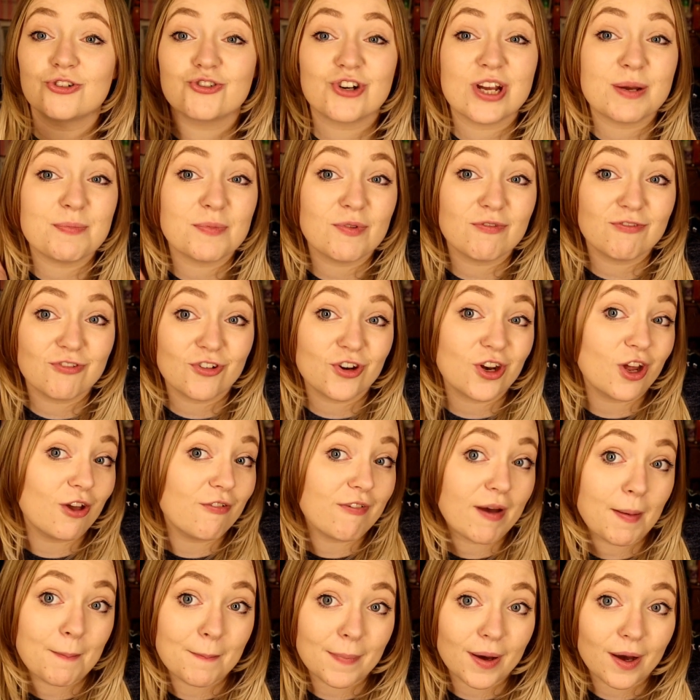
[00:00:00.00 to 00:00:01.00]
treatment for
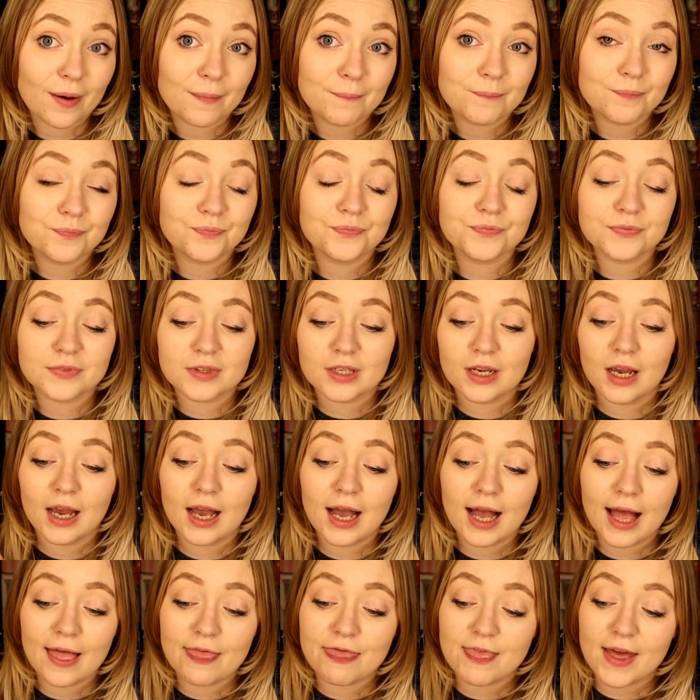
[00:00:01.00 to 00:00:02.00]
November.
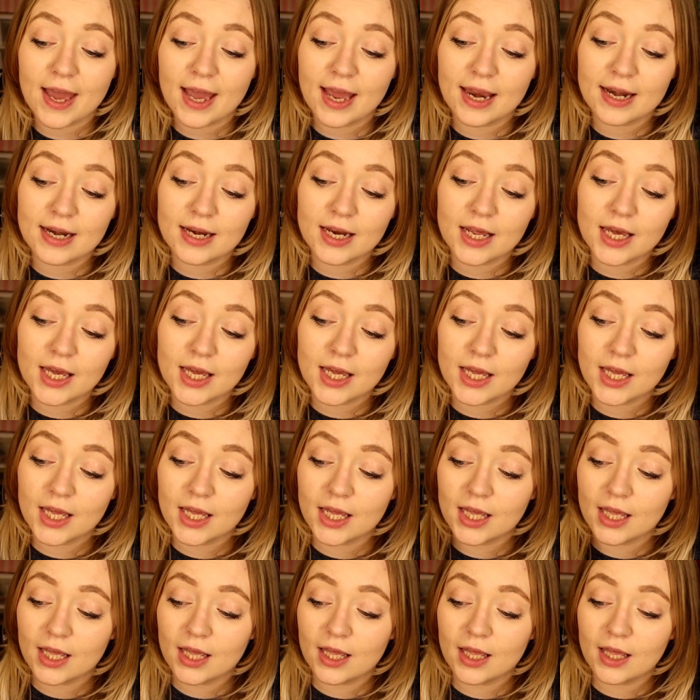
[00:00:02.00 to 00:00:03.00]
And then
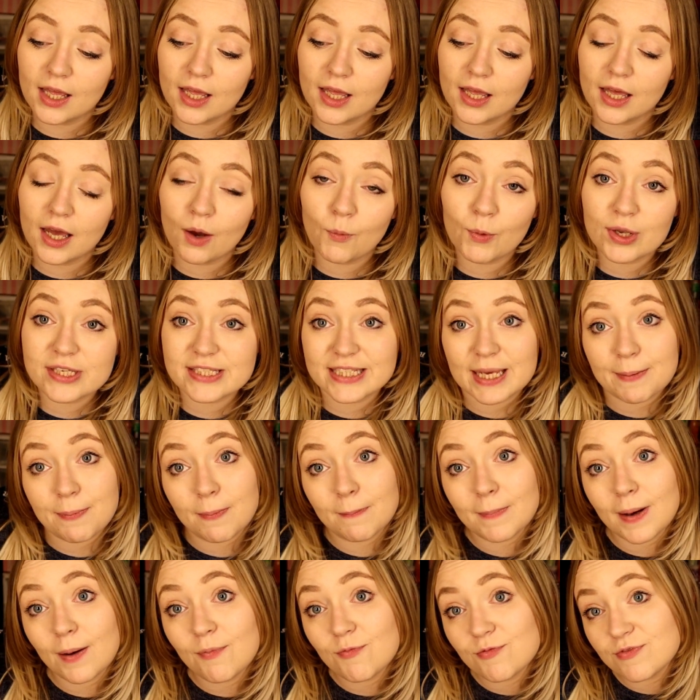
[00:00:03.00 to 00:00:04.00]
we skip
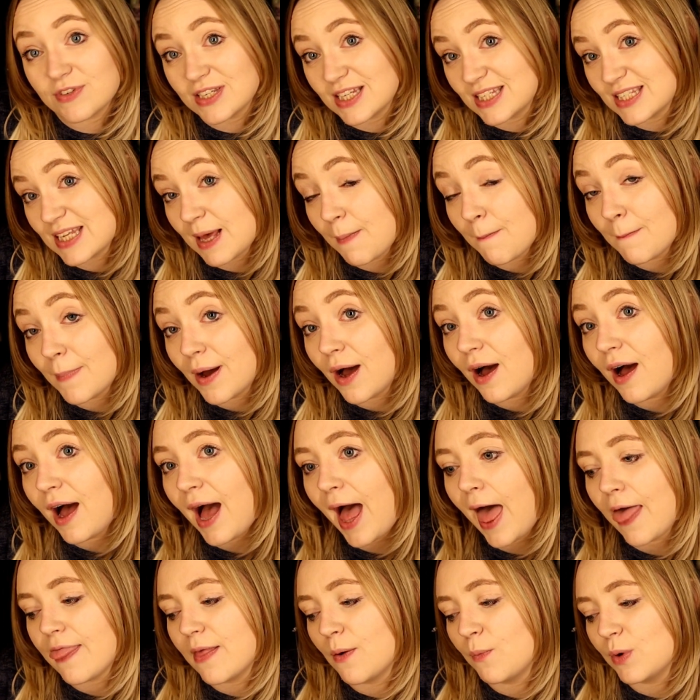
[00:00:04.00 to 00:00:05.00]
a month, December,
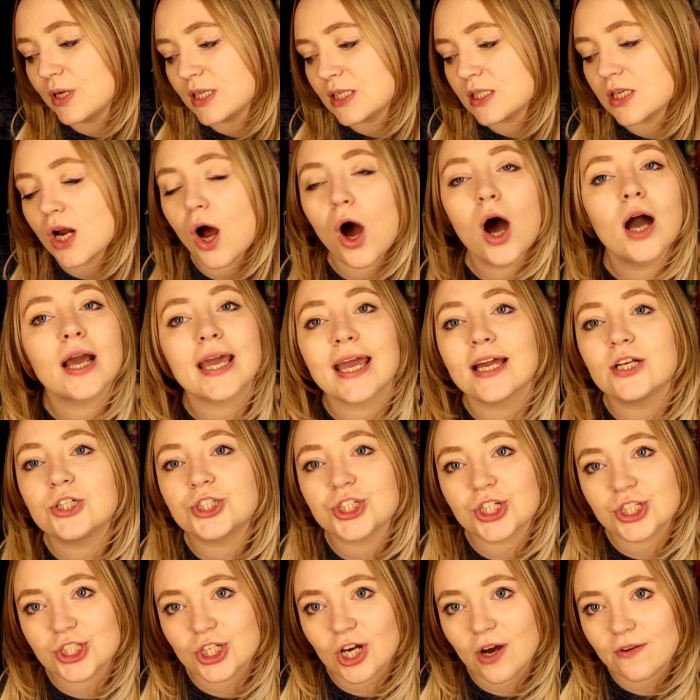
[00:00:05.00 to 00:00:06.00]
and then we start again
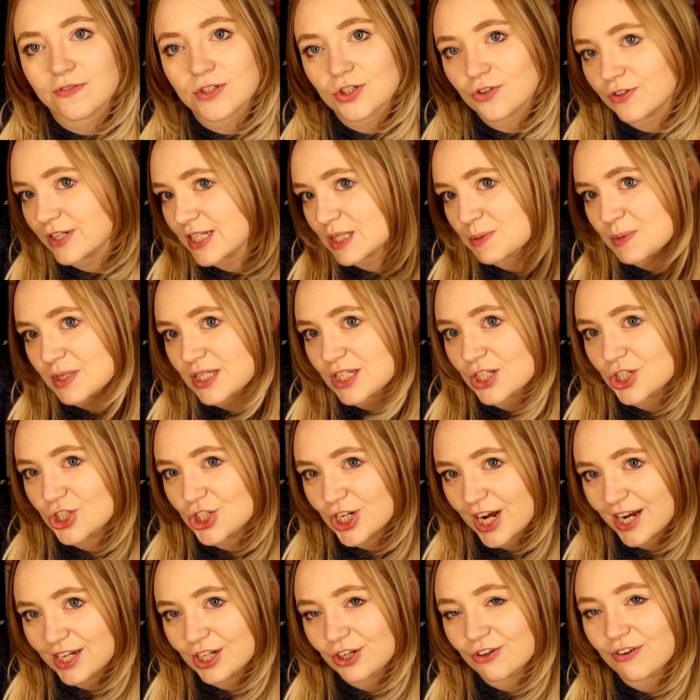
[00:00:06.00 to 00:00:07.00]
just after Christmas in
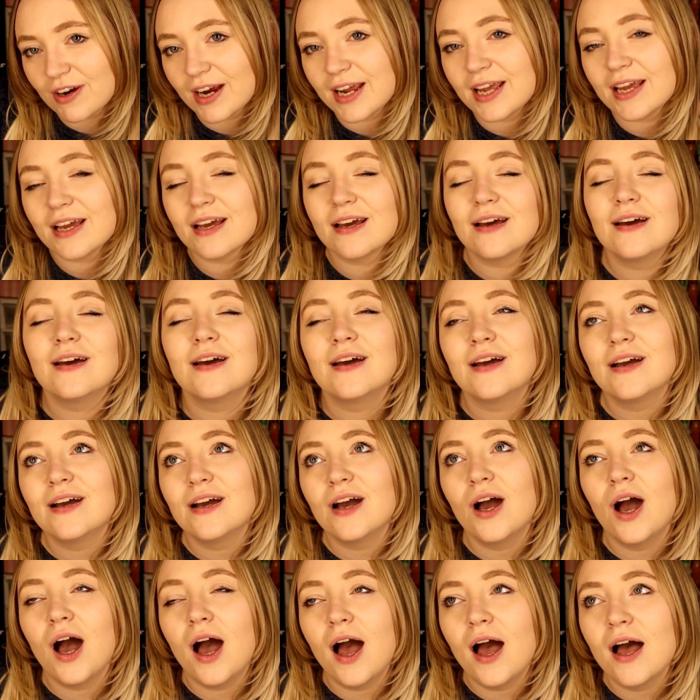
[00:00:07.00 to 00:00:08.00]
January.
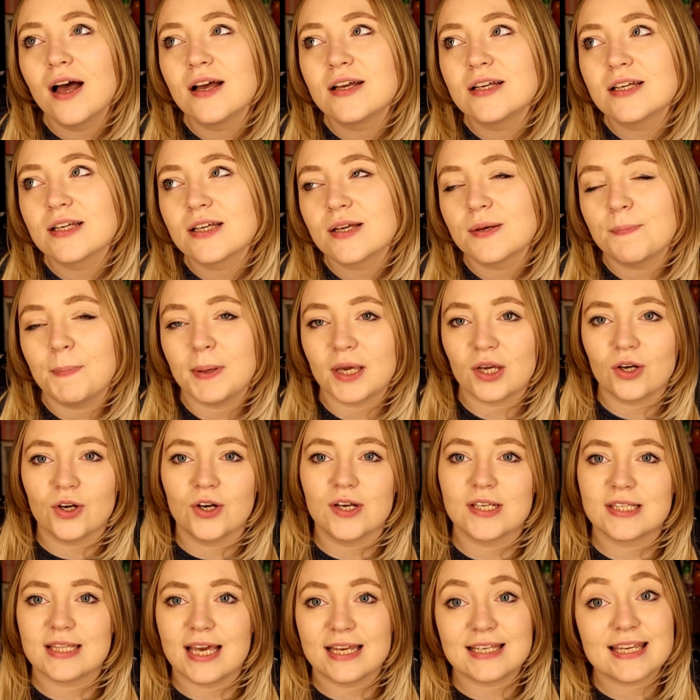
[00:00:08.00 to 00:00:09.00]

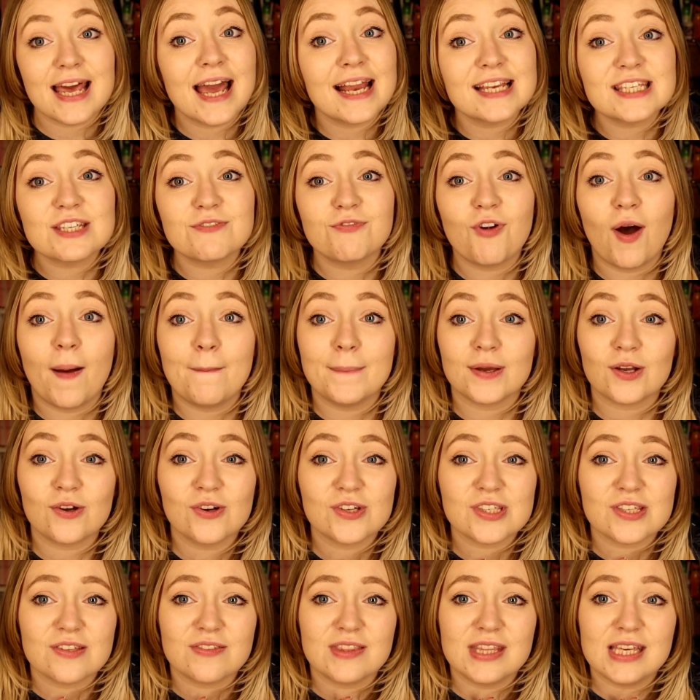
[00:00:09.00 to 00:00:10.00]
Because they tend to find,
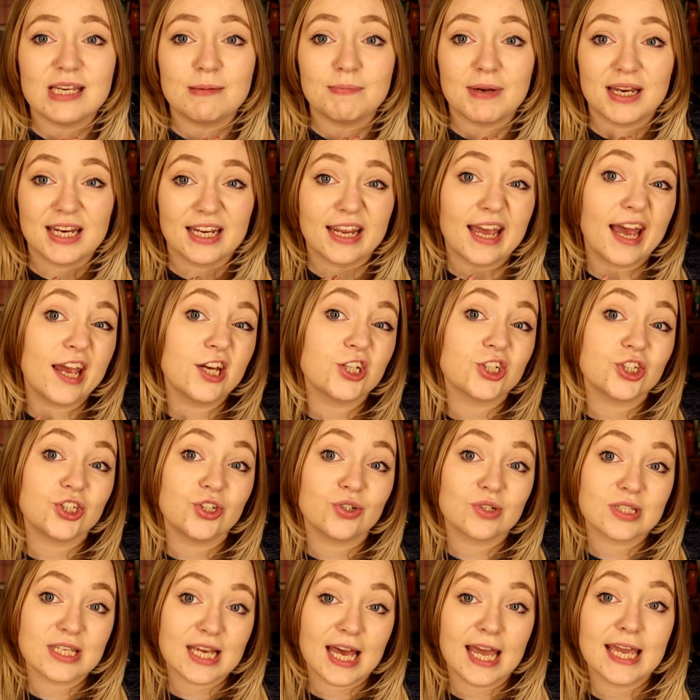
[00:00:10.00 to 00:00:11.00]
because of the medication
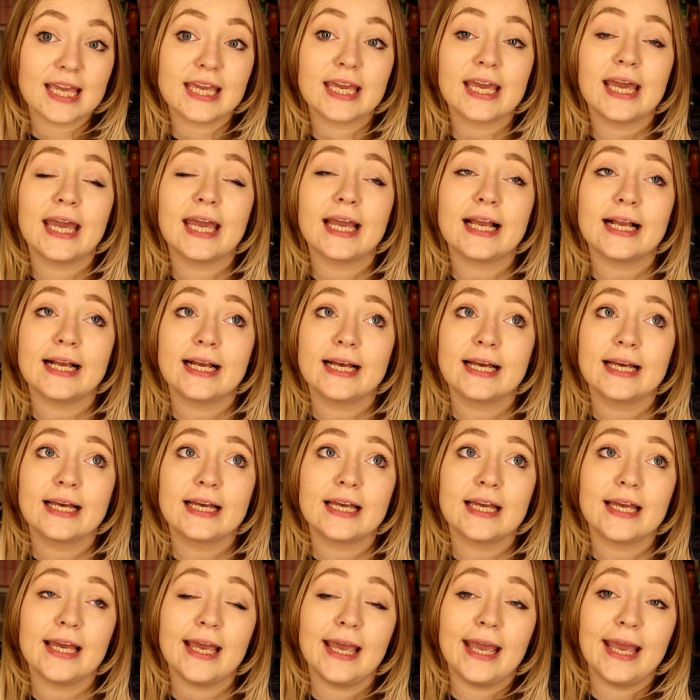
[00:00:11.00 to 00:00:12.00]
you're taking,
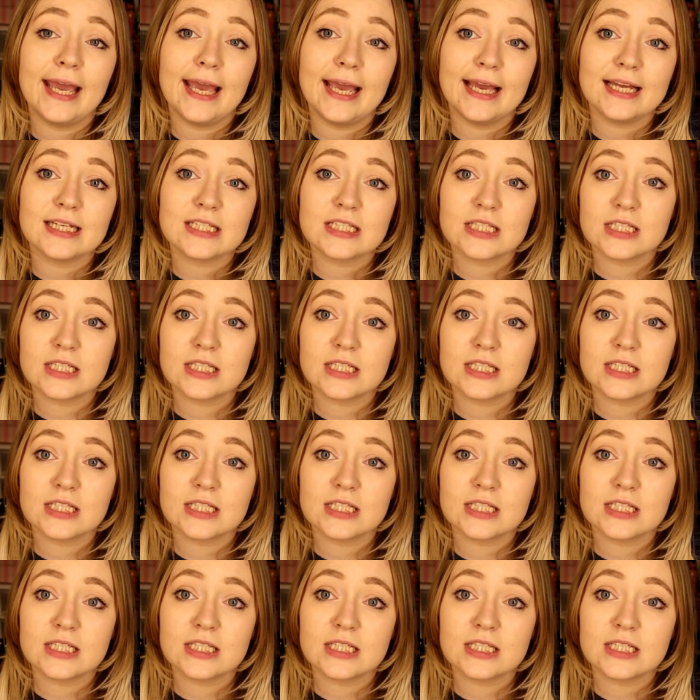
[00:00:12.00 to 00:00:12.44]
a